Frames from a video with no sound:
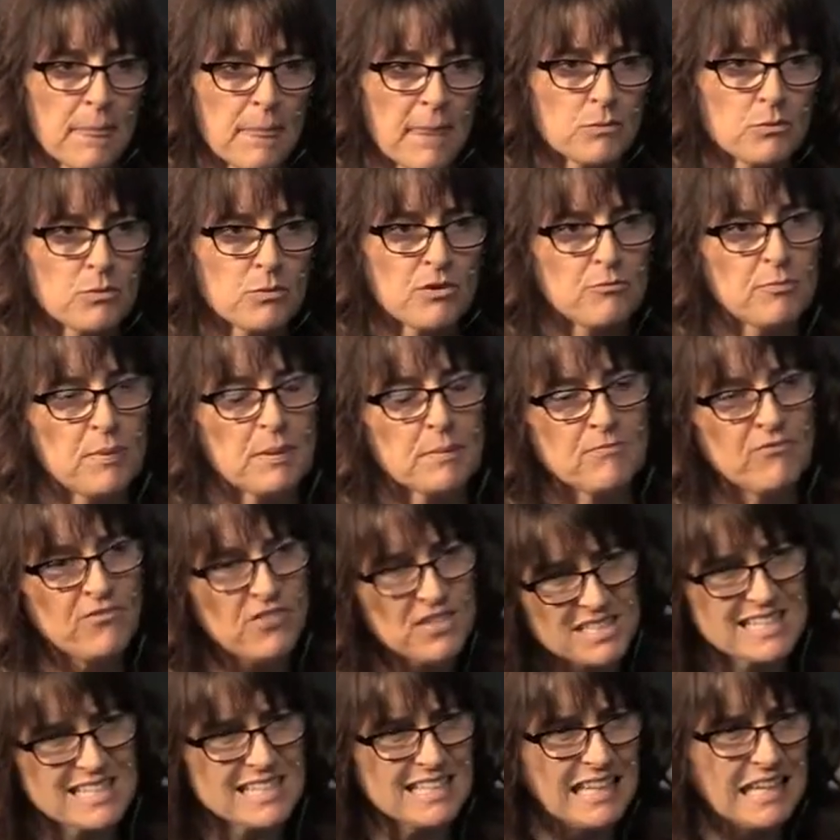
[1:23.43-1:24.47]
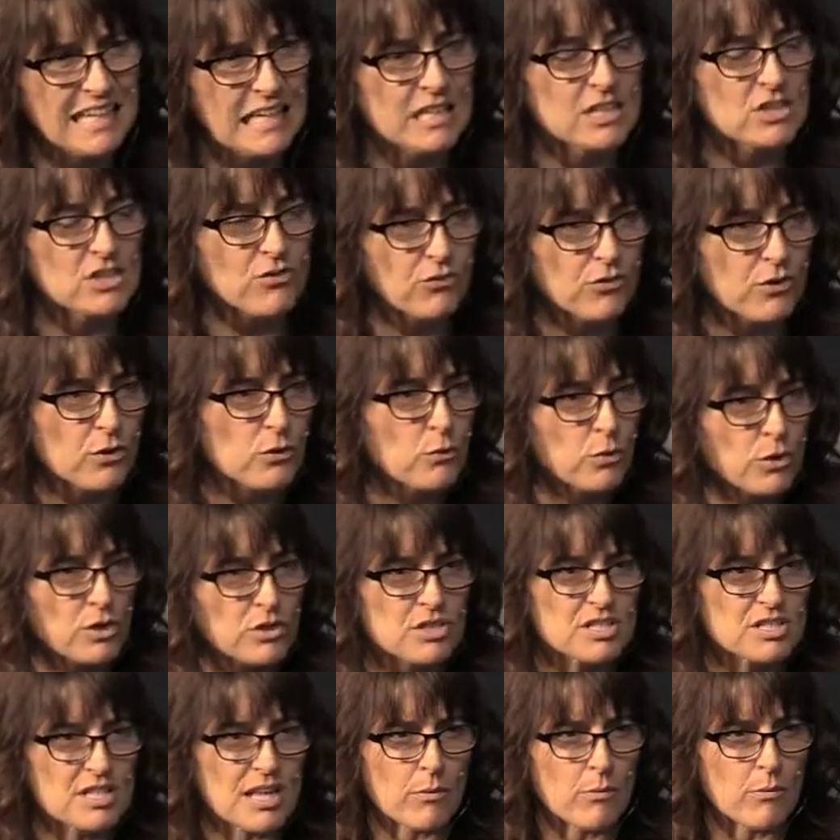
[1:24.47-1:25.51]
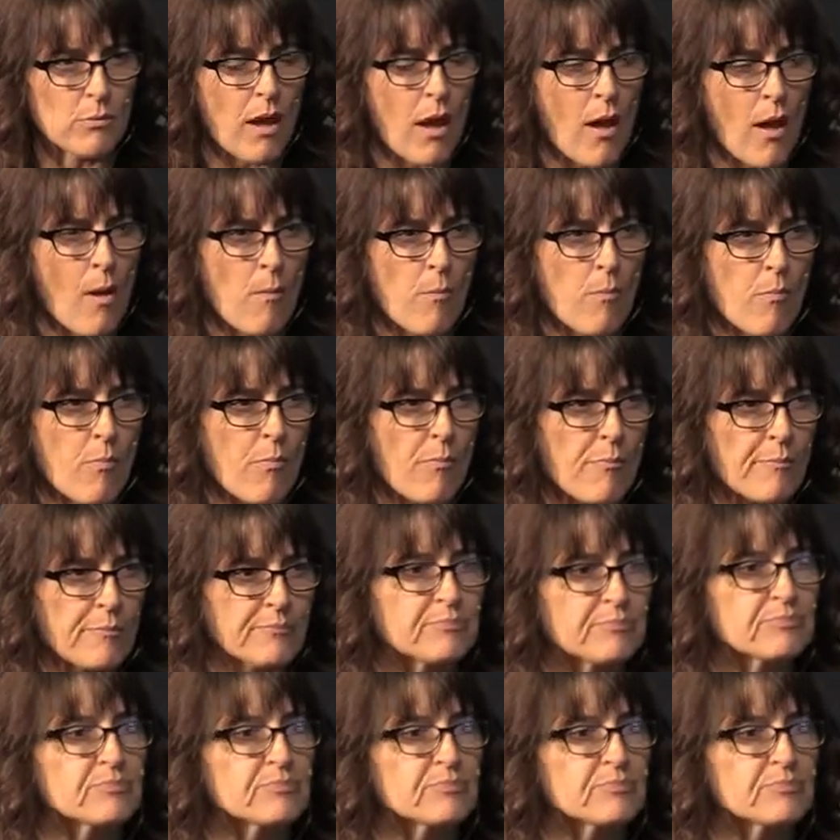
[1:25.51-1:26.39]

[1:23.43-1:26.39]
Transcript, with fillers: and we've been visiting different words that um,